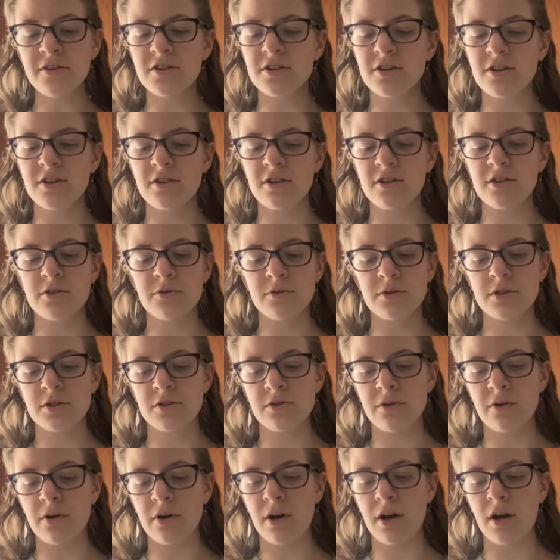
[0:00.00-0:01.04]
turned into a
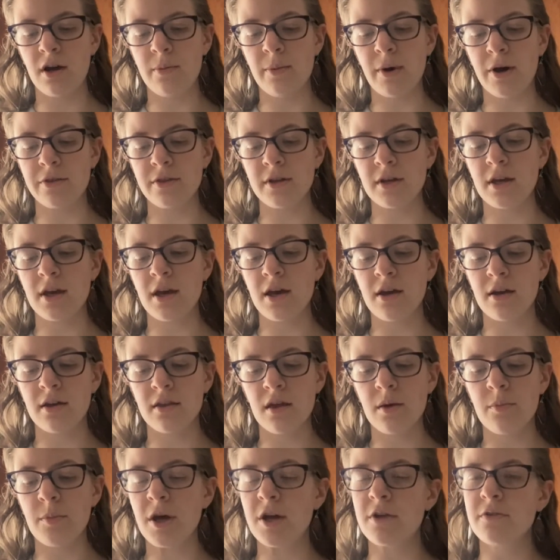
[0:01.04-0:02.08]
story about the cake
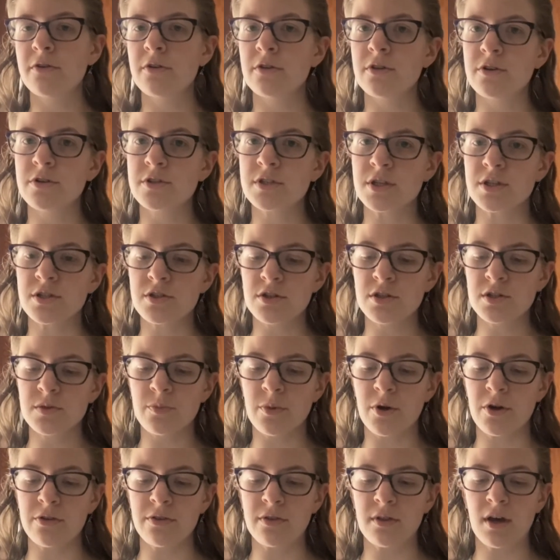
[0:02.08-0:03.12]
they made for their sister's
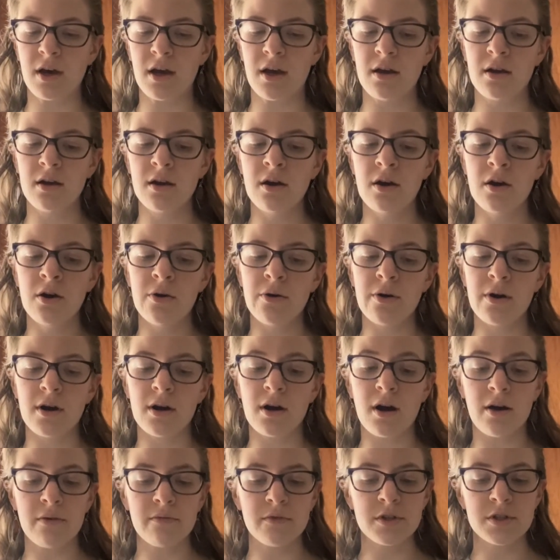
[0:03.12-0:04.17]
birthday or a
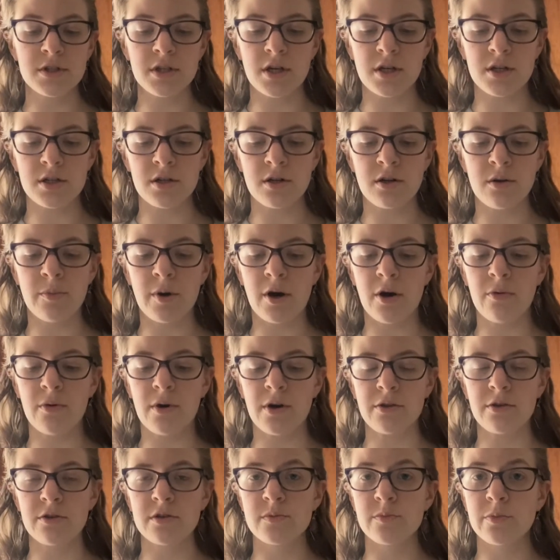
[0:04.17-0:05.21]
conversation about where
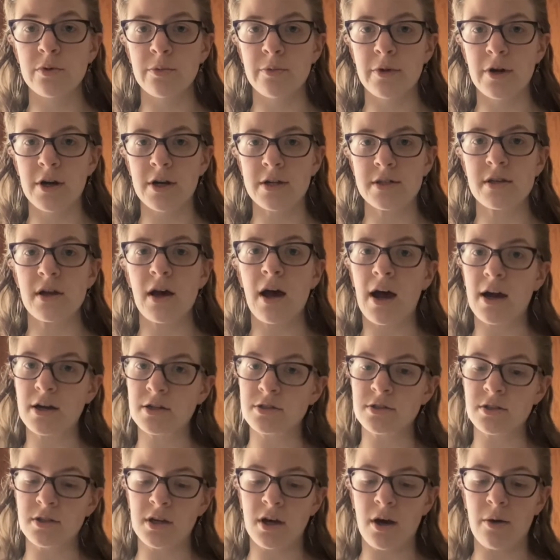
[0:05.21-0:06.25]
those blueberries
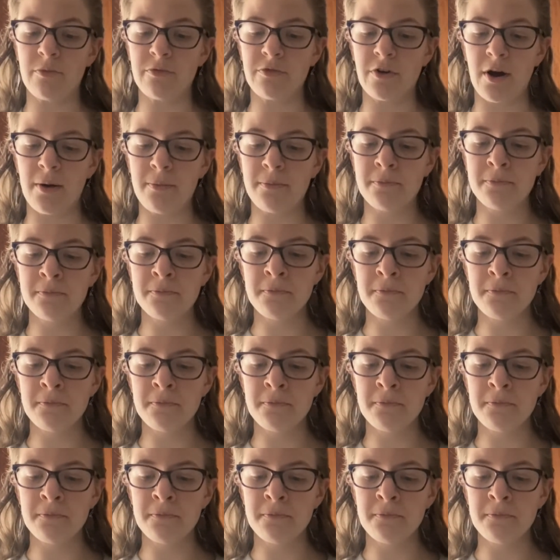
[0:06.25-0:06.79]
actually come from.